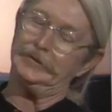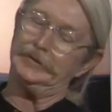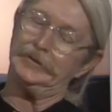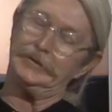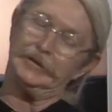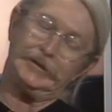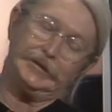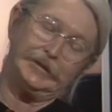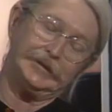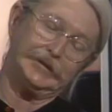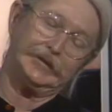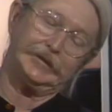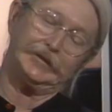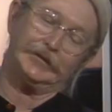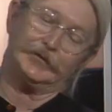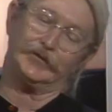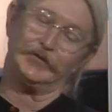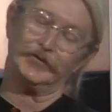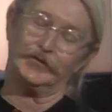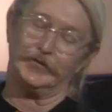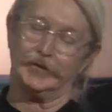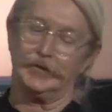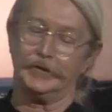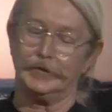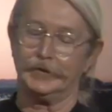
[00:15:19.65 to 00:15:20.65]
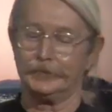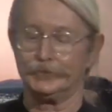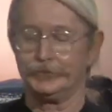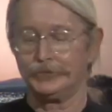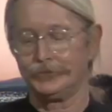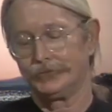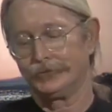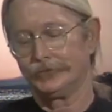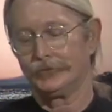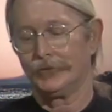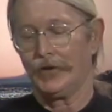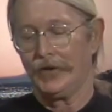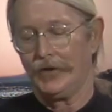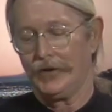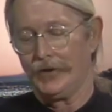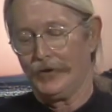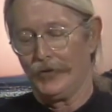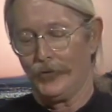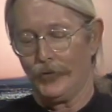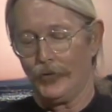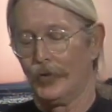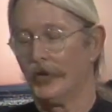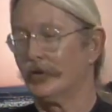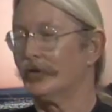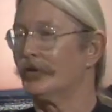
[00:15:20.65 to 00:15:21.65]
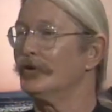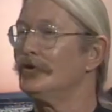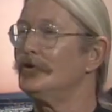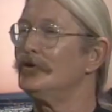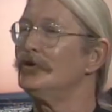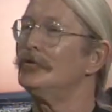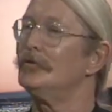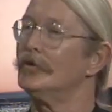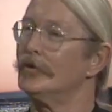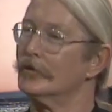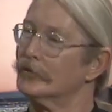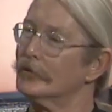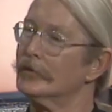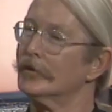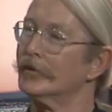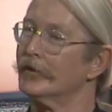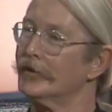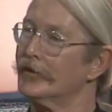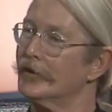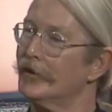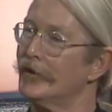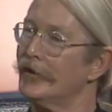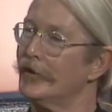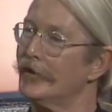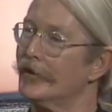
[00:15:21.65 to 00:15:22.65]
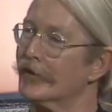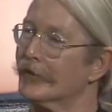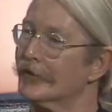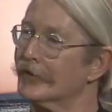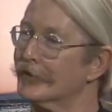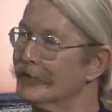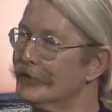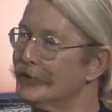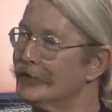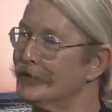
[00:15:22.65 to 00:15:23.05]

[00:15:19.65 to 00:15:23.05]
Yeah, that's... wonder who we really are.